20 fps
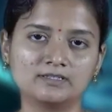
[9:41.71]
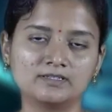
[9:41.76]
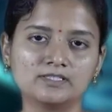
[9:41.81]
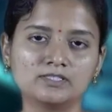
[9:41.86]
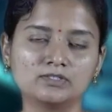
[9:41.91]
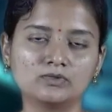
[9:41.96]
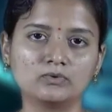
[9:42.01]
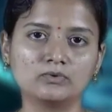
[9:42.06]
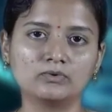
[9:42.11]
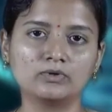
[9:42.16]

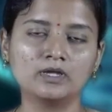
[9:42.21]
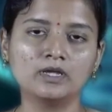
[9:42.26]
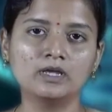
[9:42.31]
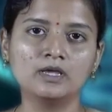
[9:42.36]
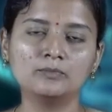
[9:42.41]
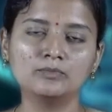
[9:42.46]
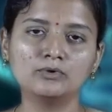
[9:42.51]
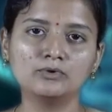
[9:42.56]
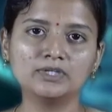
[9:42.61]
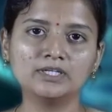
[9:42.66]
So,
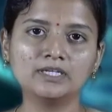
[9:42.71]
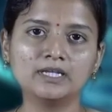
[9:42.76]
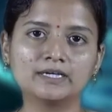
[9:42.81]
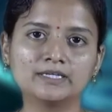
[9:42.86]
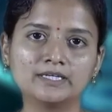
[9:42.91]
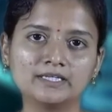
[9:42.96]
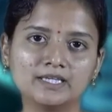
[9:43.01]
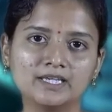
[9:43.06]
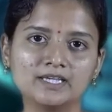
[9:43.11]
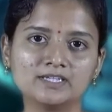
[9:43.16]
protein
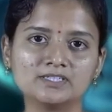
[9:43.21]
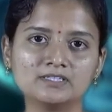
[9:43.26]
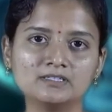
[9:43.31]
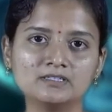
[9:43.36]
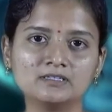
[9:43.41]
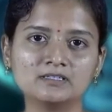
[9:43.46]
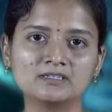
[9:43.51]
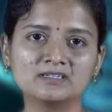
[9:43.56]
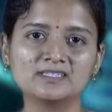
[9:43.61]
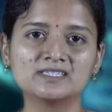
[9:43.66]

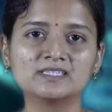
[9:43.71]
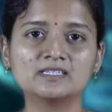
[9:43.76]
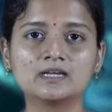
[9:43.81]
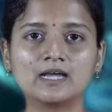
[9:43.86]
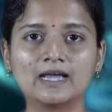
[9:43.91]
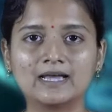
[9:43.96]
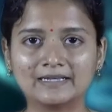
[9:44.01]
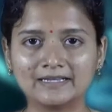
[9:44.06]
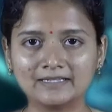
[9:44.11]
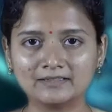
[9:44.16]
aggregation is
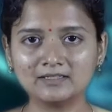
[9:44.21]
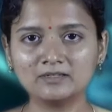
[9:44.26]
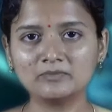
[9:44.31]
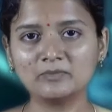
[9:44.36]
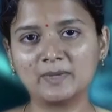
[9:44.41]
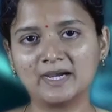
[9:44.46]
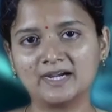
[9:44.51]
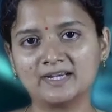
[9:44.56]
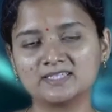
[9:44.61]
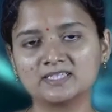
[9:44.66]
another
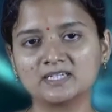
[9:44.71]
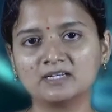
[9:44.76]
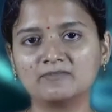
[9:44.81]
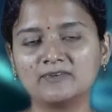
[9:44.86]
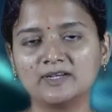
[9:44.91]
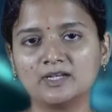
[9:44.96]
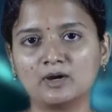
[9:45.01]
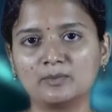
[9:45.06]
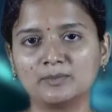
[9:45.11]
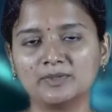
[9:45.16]
biological
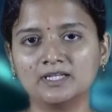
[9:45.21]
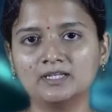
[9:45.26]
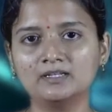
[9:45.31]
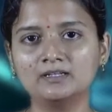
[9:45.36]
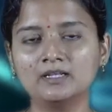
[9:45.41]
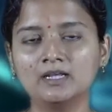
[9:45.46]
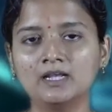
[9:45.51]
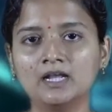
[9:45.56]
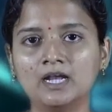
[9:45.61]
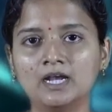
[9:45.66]
phenomenon
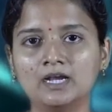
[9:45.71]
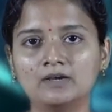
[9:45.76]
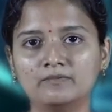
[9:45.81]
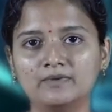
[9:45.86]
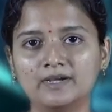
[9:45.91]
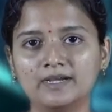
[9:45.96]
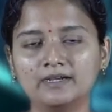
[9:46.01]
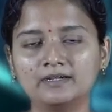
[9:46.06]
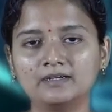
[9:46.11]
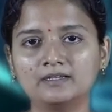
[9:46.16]

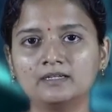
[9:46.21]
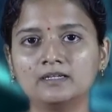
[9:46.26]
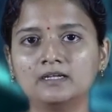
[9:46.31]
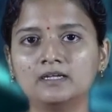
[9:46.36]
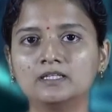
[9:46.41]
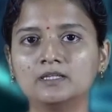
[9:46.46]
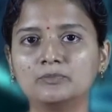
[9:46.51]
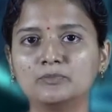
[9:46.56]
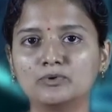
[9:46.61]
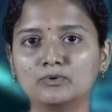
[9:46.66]
where
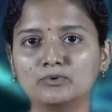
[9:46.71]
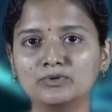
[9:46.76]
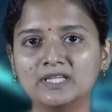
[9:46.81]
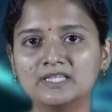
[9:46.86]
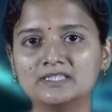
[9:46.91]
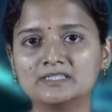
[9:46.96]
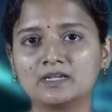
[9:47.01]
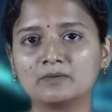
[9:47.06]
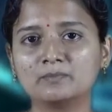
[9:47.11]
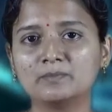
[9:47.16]
the
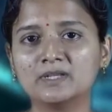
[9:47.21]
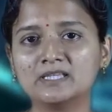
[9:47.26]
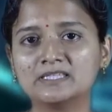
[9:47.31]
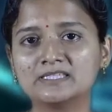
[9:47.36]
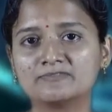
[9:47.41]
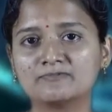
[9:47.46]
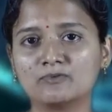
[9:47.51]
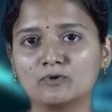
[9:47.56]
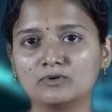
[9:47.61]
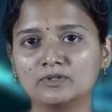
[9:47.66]
proteins are
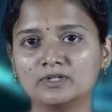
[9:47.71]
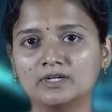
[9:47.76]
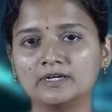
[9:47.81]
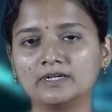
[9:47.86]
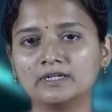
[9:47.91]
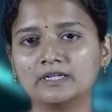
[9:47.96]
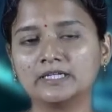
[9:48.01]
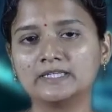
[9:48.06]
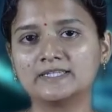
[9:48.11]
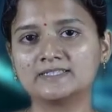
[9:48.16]

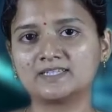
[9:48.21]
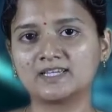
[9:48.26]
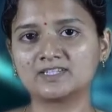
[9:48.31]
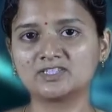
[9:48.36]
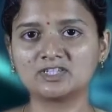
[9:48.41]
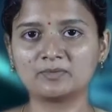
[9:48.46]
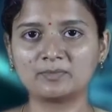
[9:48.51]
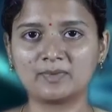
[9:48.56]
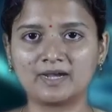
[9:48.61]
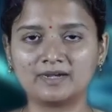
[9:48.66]
misfolded in
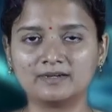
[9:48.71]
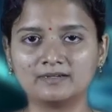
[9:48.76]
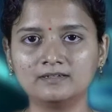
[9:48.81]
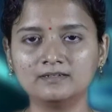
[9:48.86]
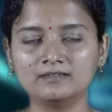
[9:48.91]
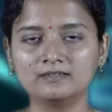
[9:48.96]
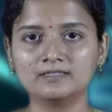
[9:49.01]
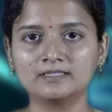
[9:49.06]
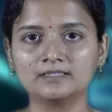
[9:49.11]
such a manner,